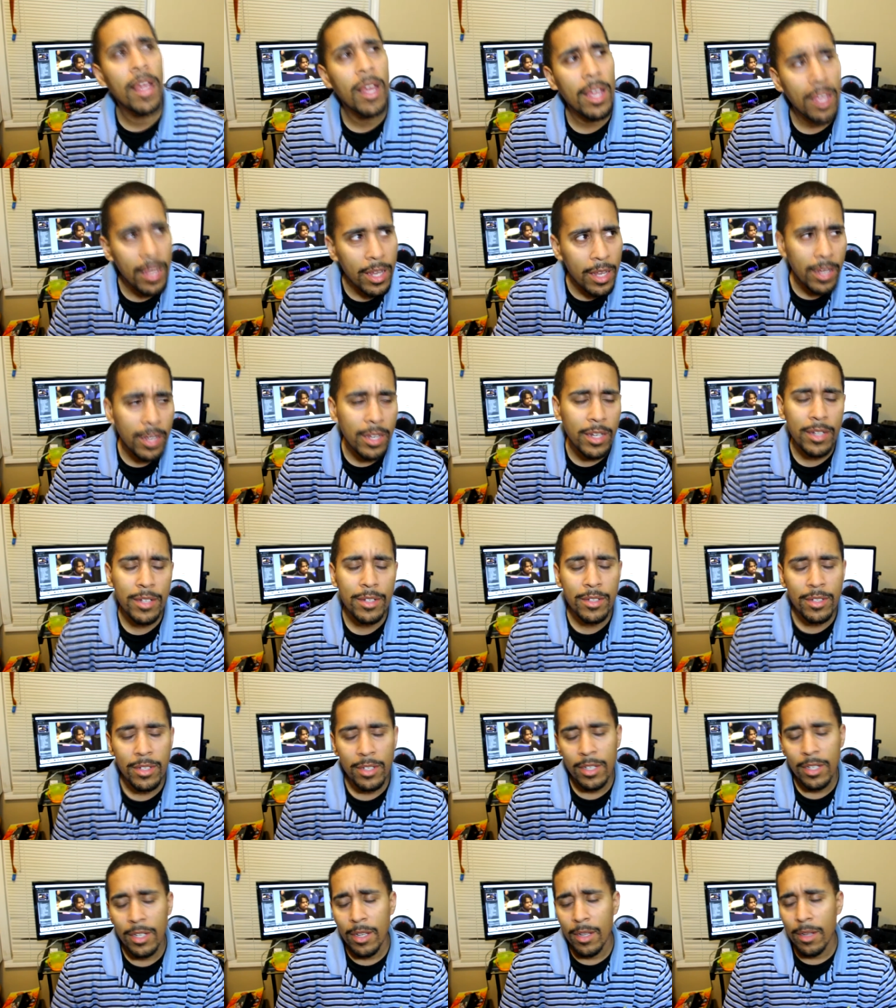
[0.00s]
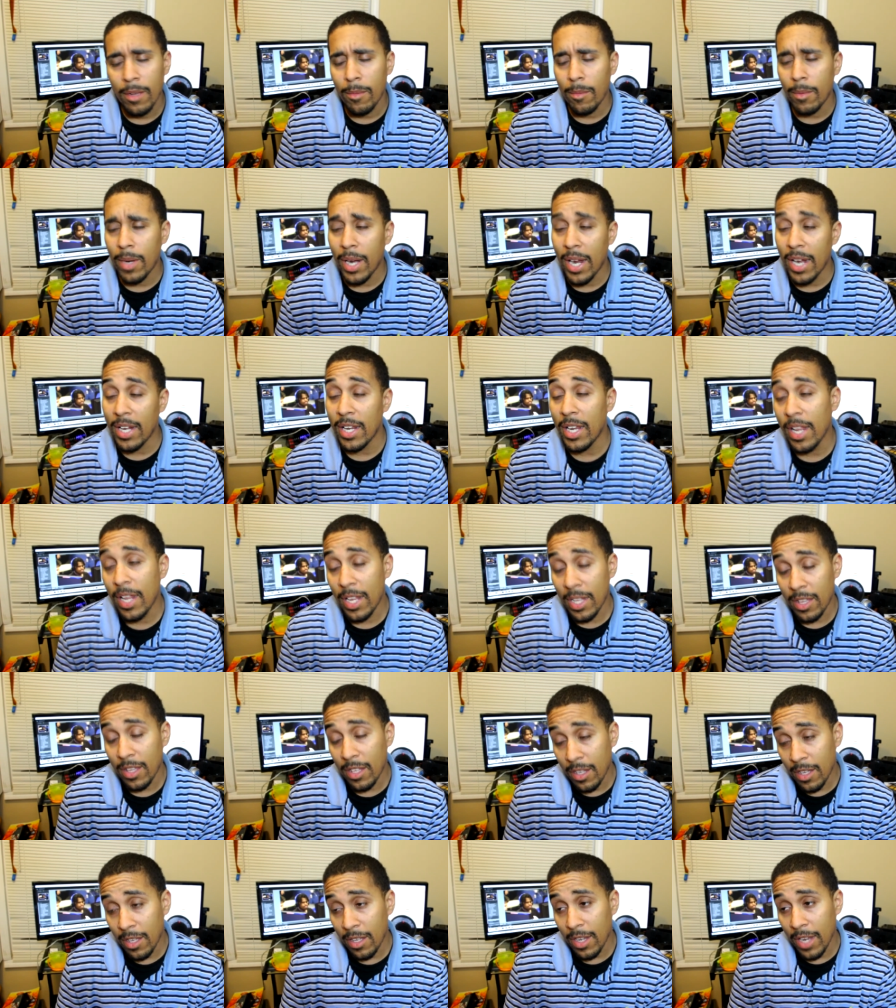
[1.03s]
And when I did get
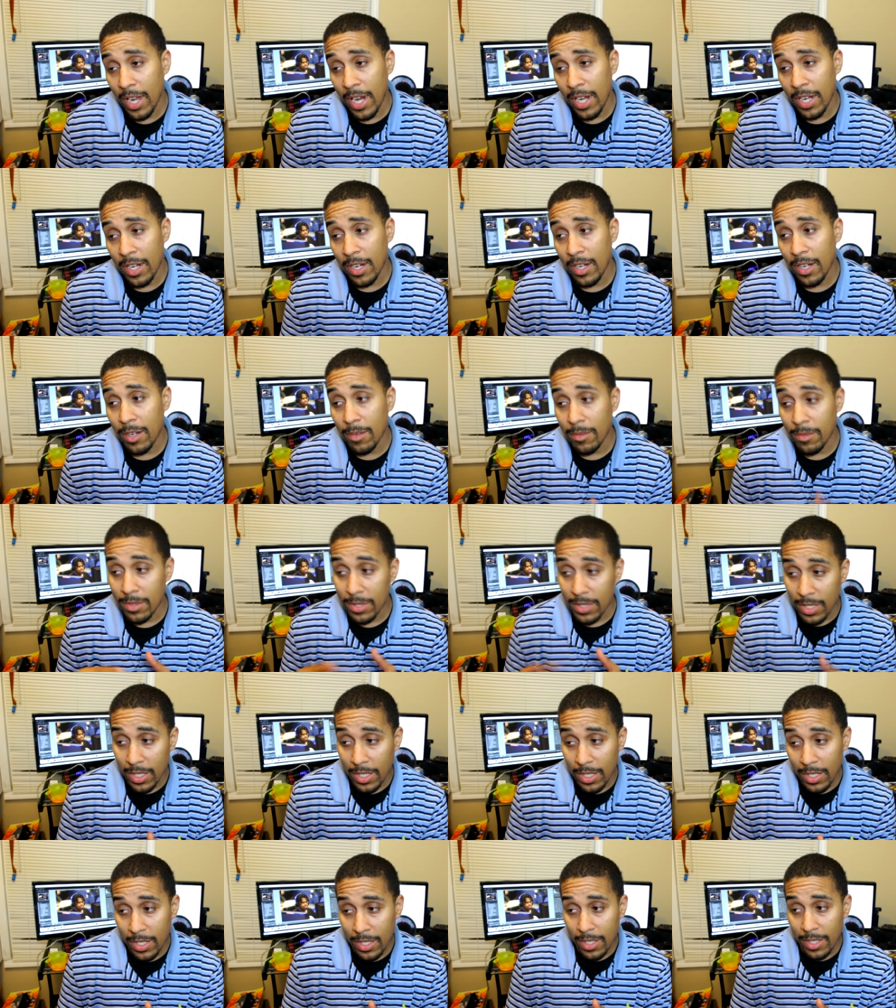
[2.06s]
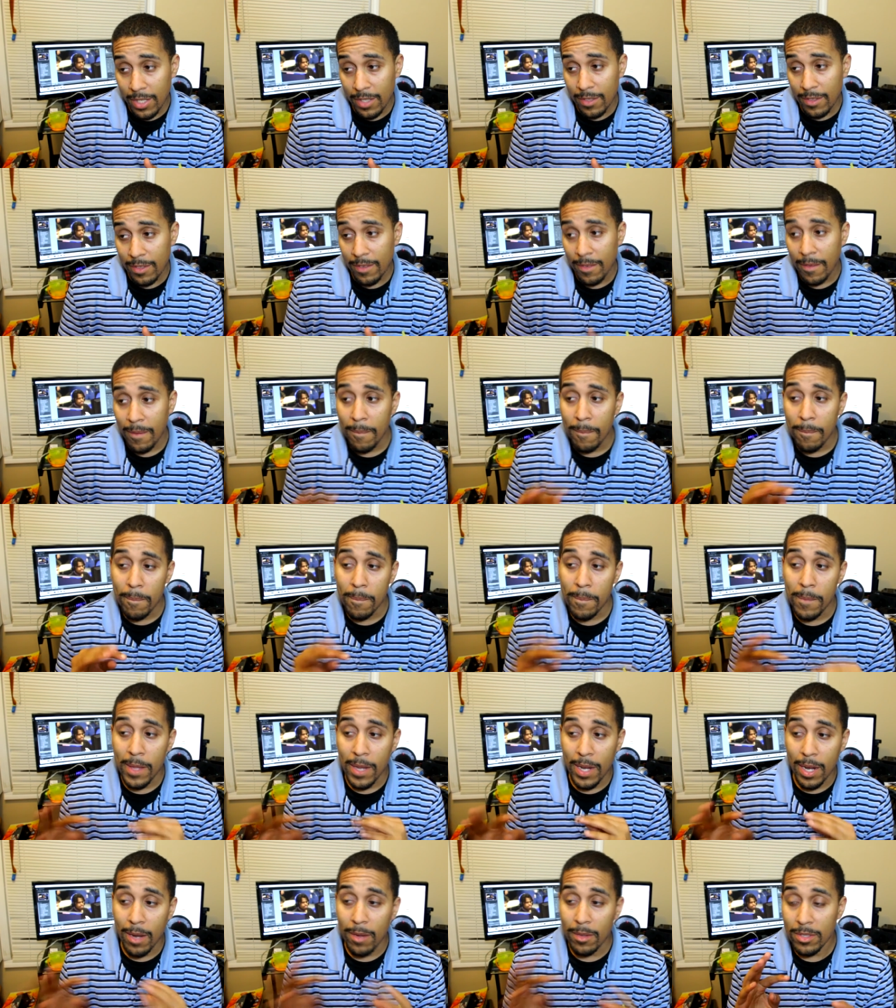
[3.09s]
the good lighting, it was good.
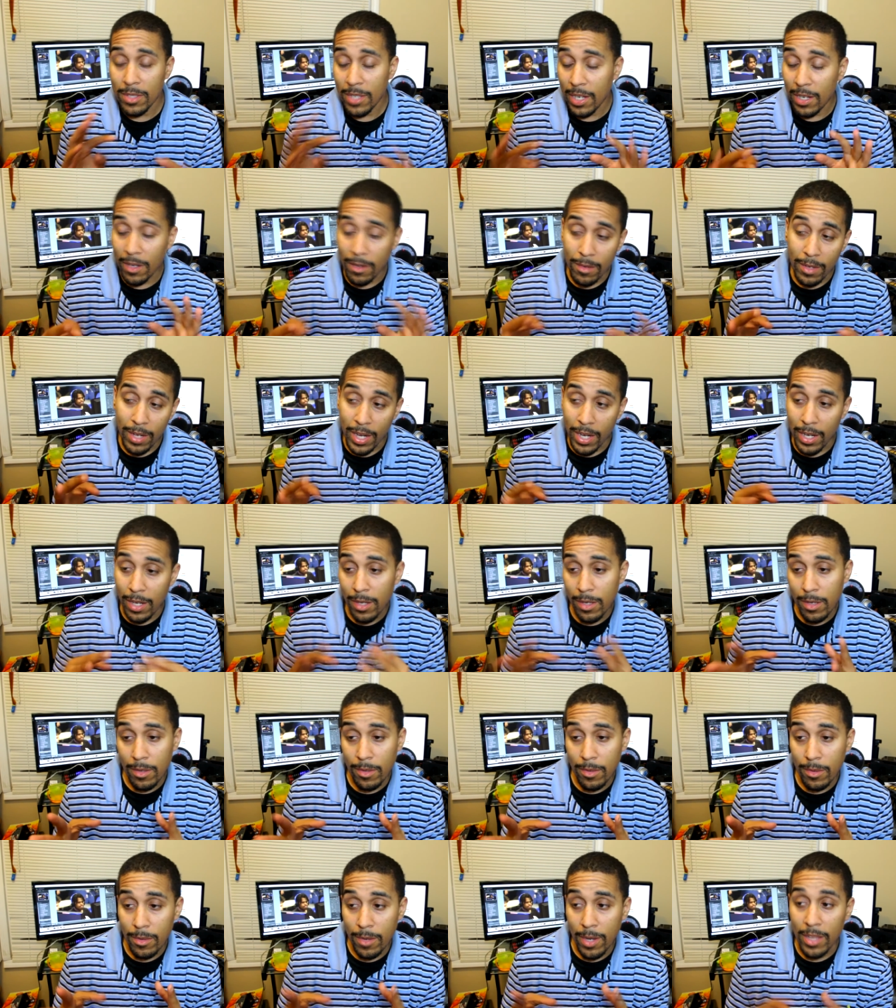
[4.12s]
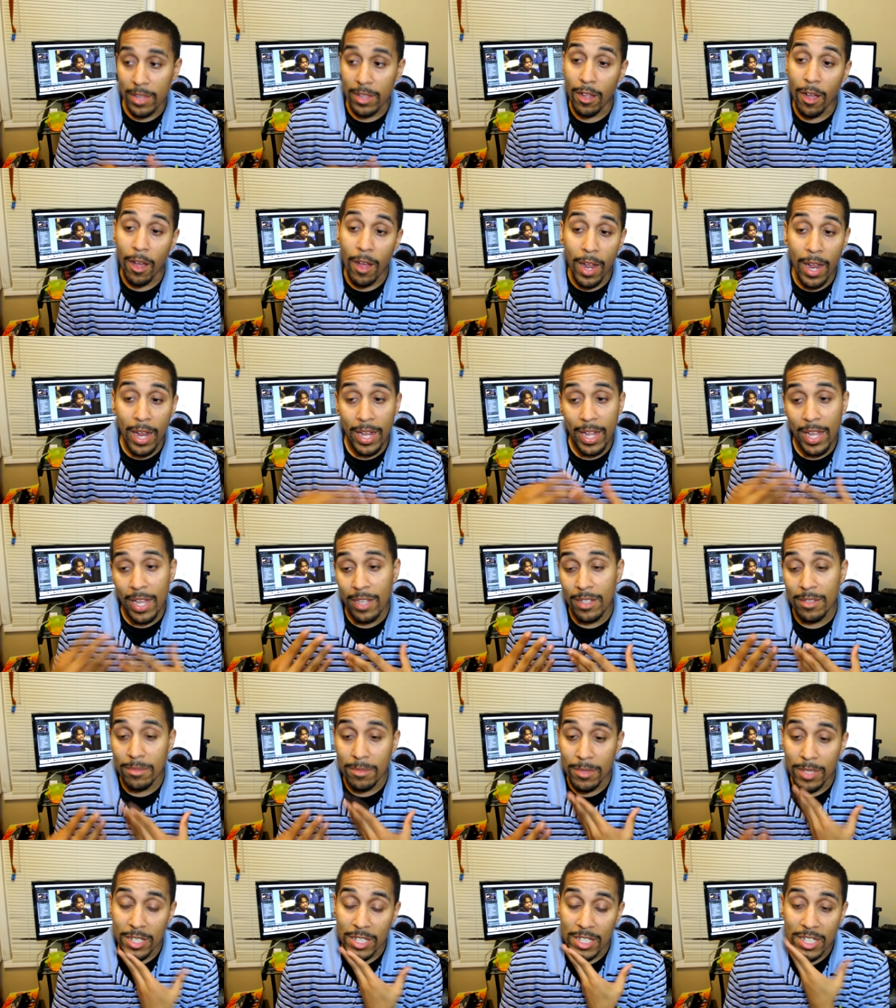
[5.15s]
And I was like, okay, cool. I thought I got
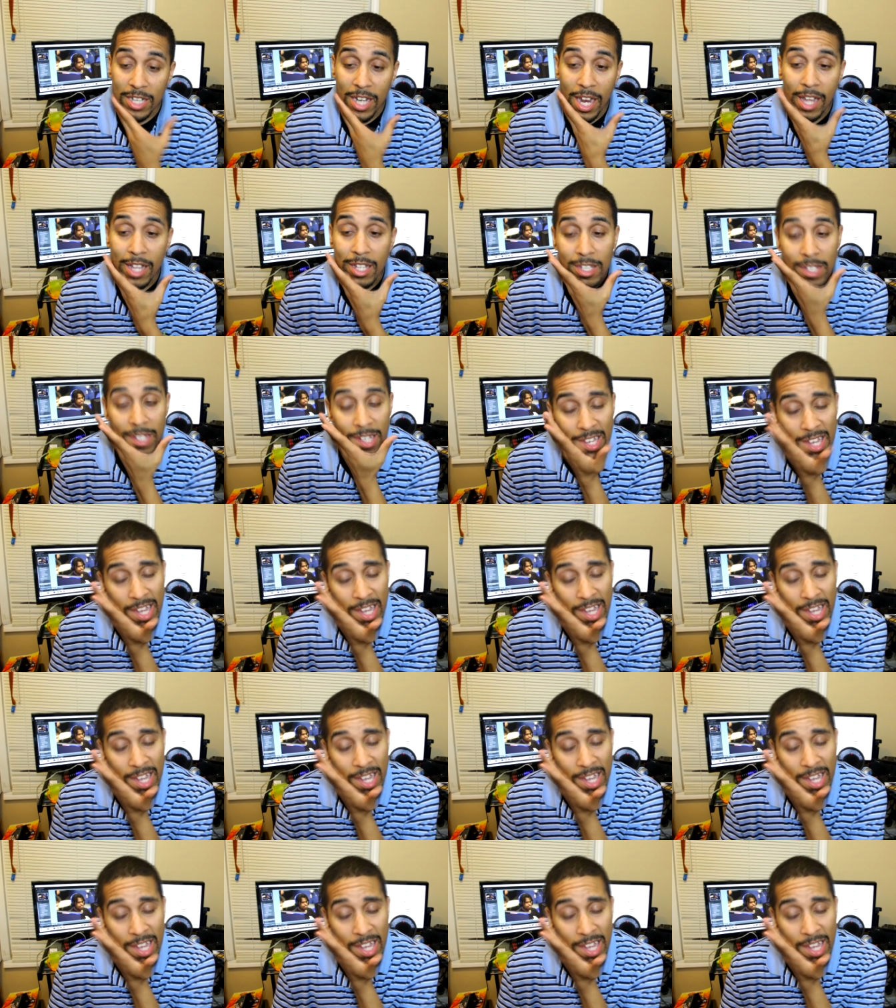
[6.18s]
some good shots.